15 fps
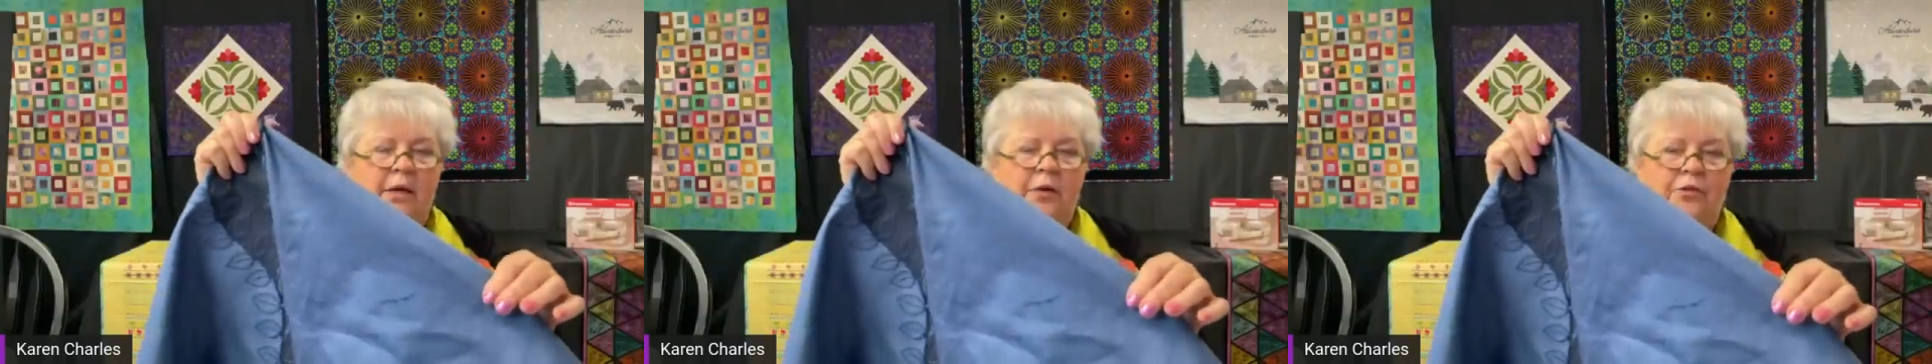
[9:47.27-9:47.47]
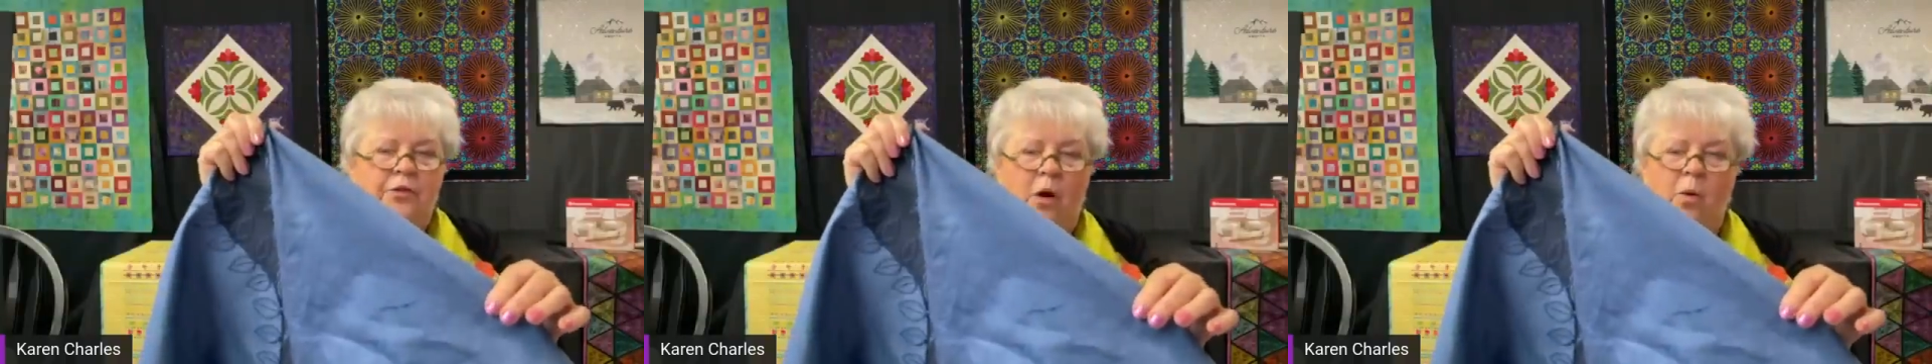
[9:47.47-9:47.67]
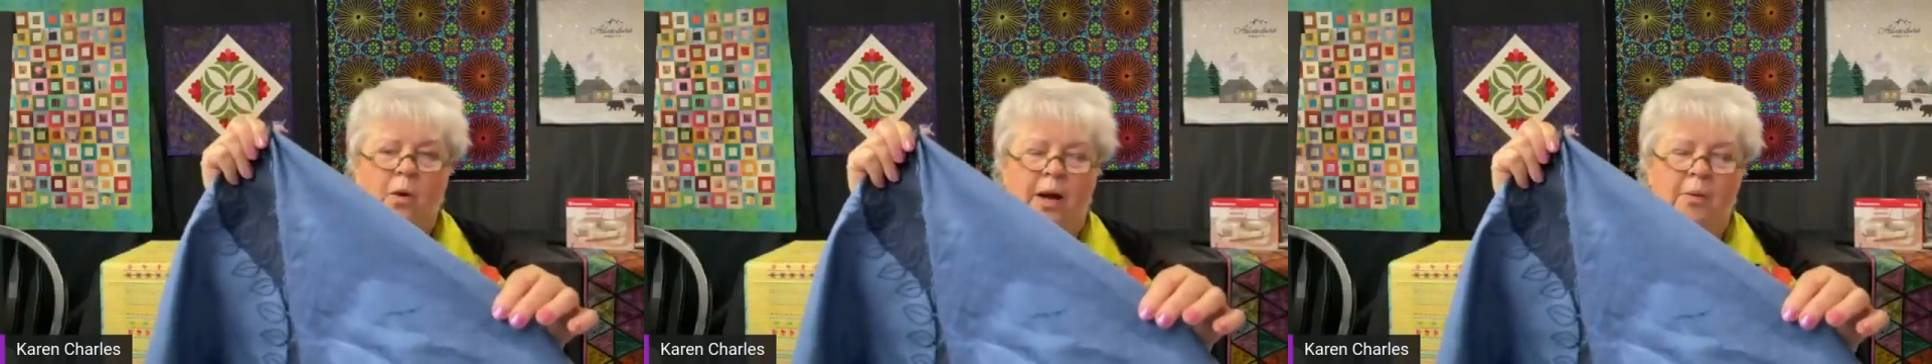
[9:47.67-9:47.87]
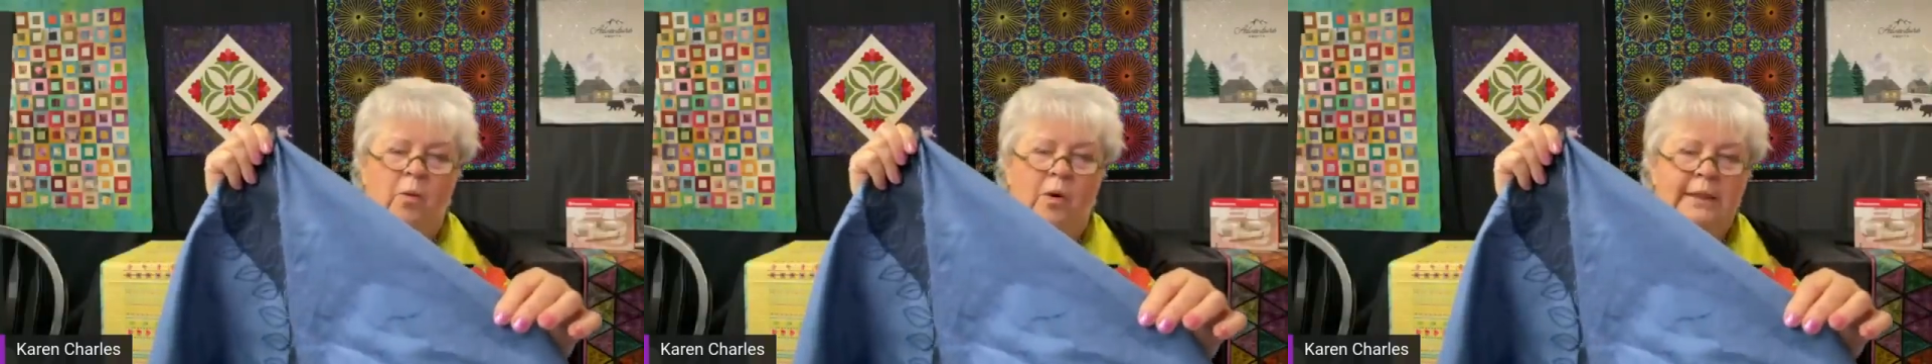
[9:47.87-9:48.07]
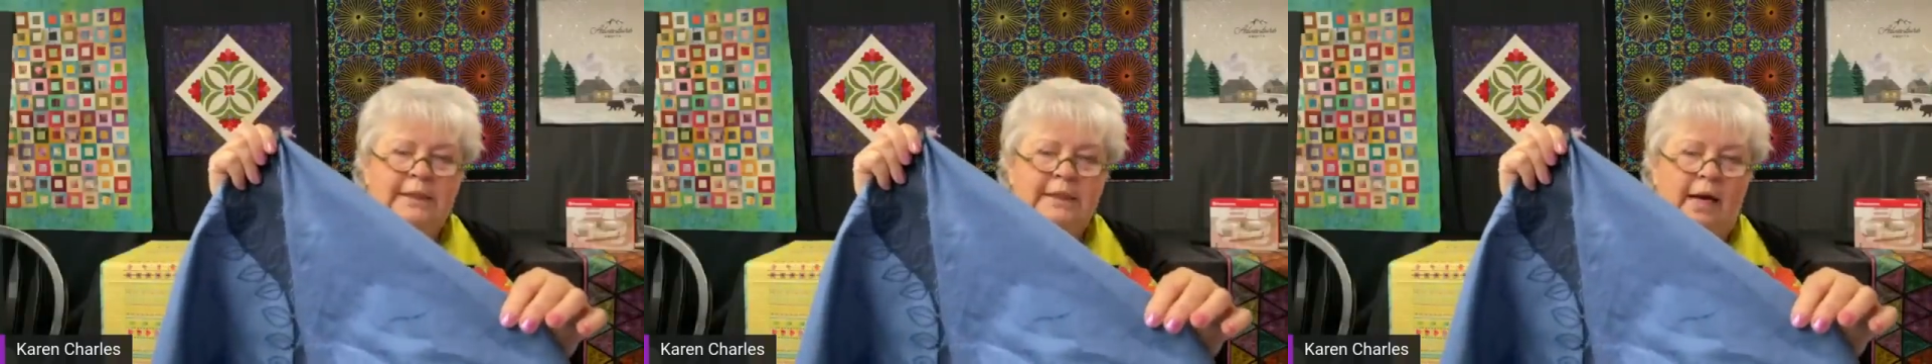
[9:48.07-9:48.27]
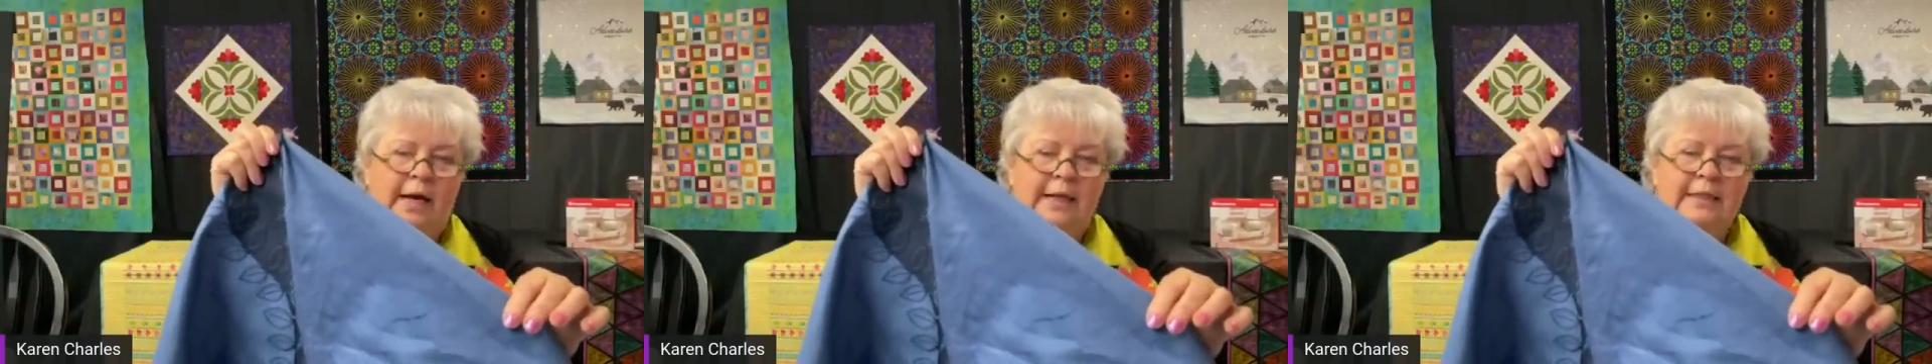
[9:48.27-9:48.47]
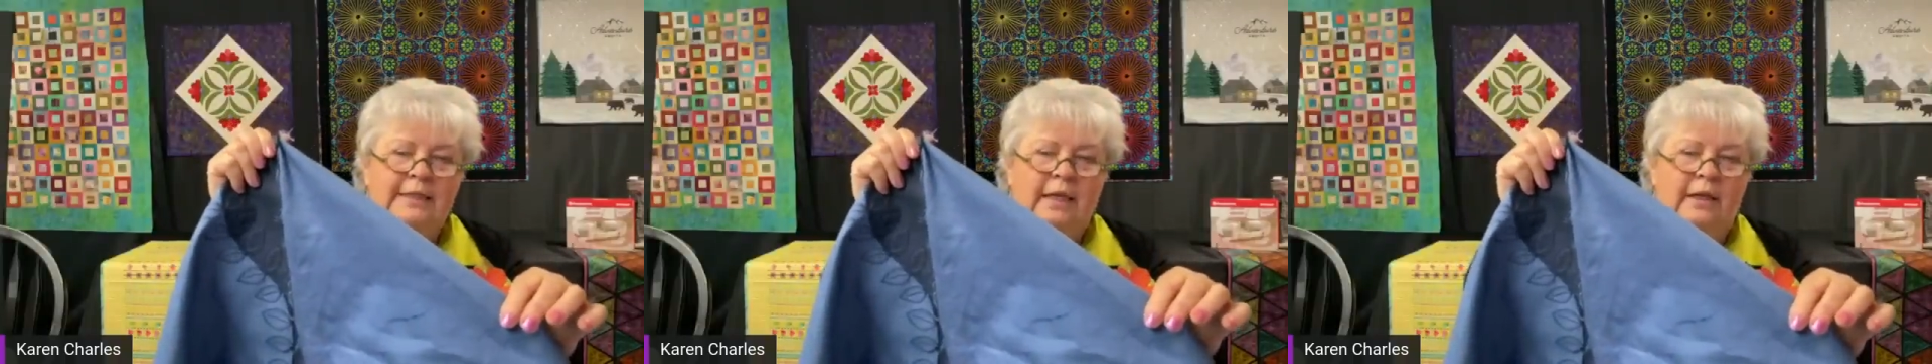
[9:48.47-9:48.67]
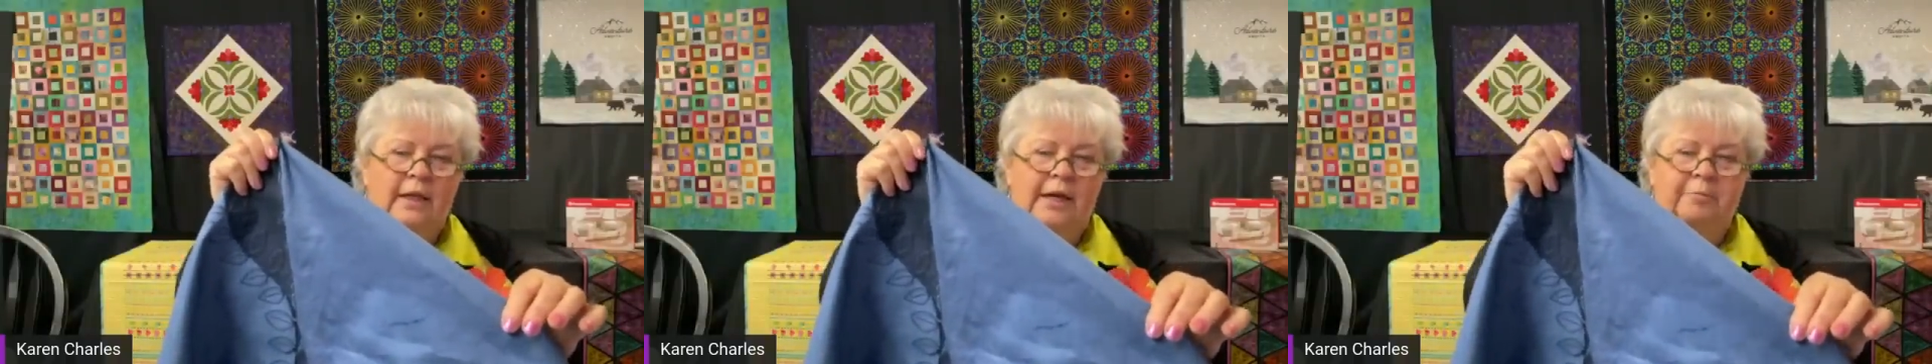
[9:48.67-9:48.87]
So on one side,
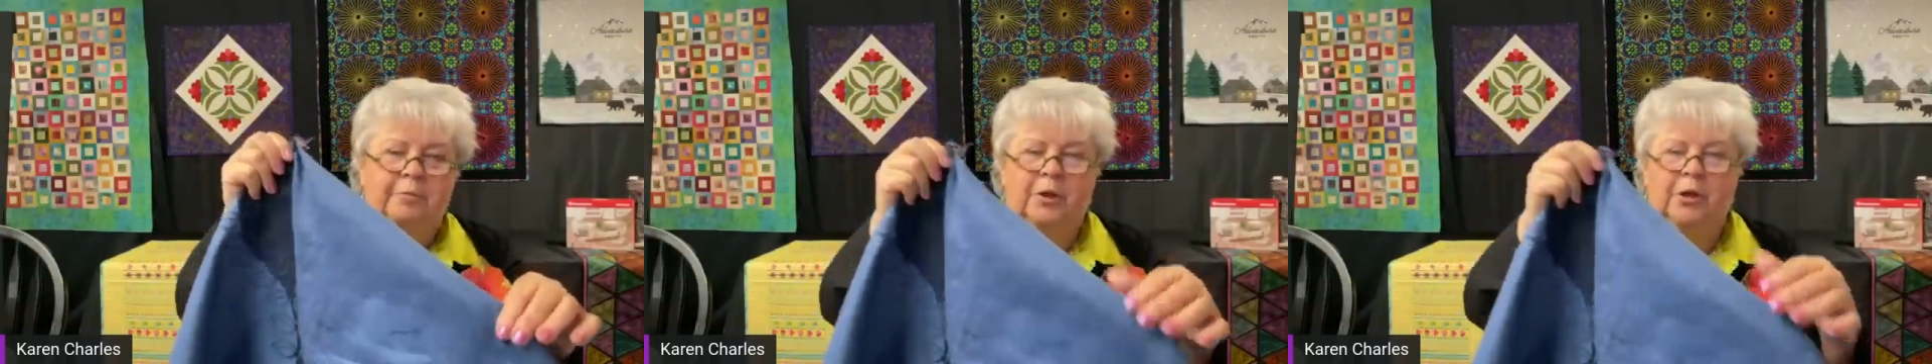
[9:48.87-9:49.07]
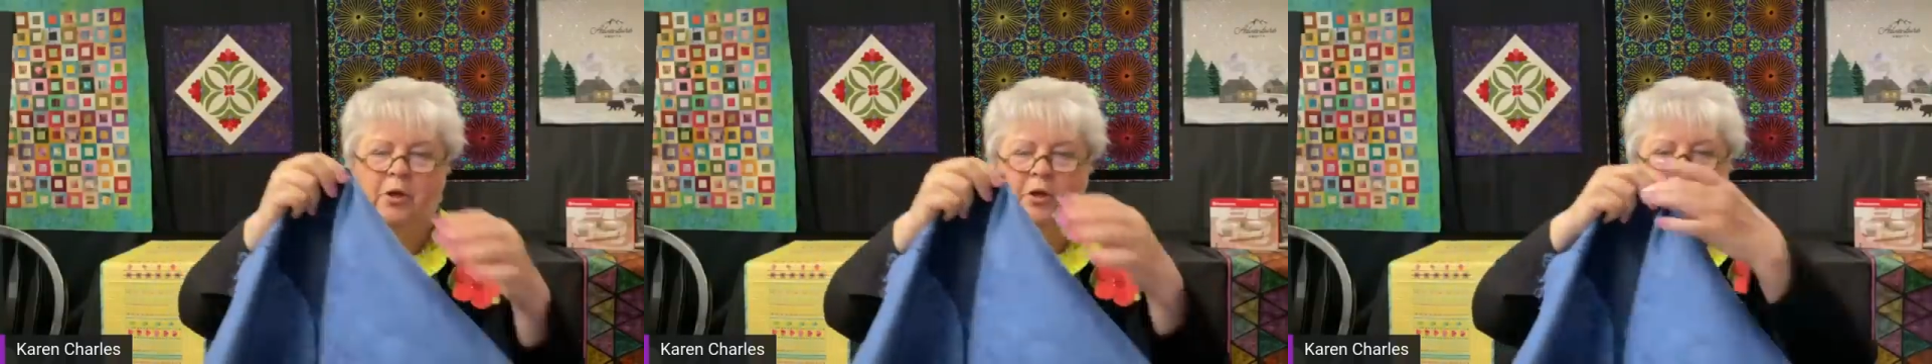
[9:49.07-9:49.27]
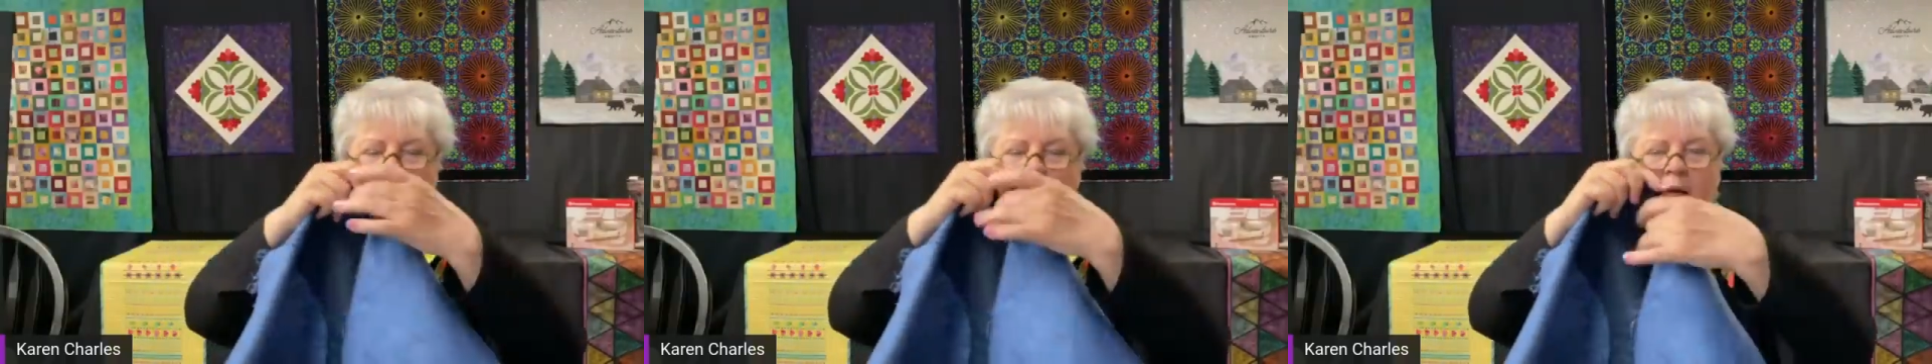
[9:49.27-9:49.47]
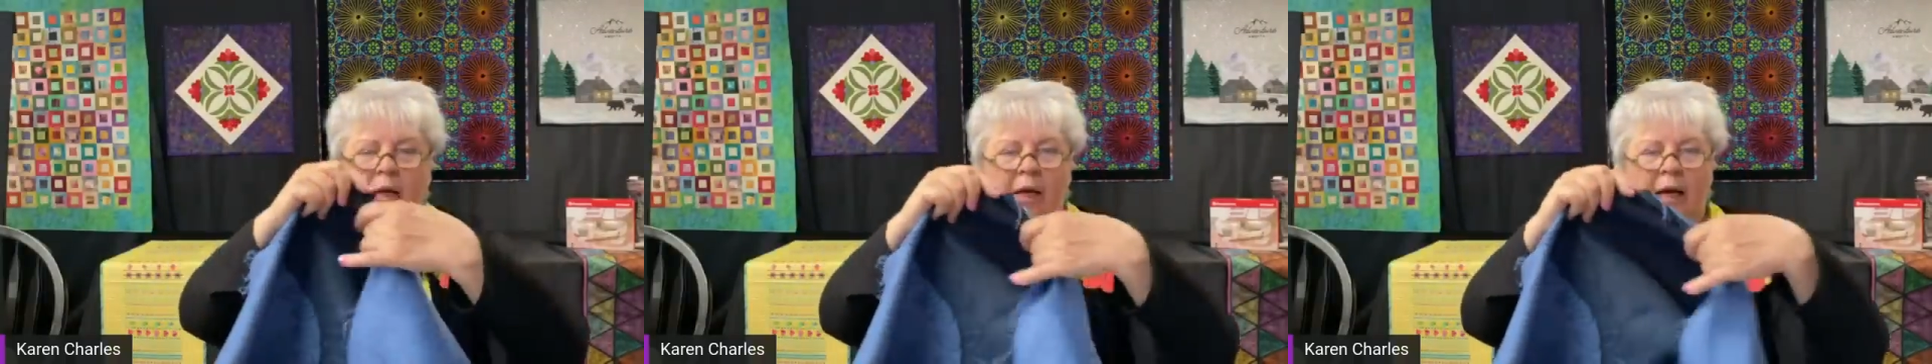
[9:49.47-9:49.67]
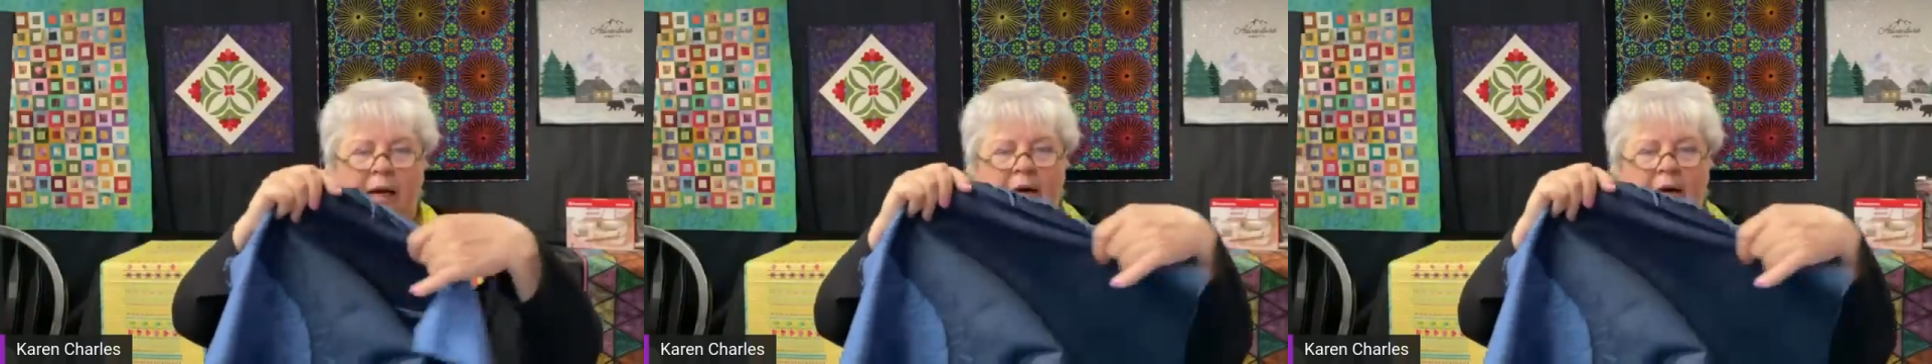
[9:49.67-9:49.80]
it's a light blue, and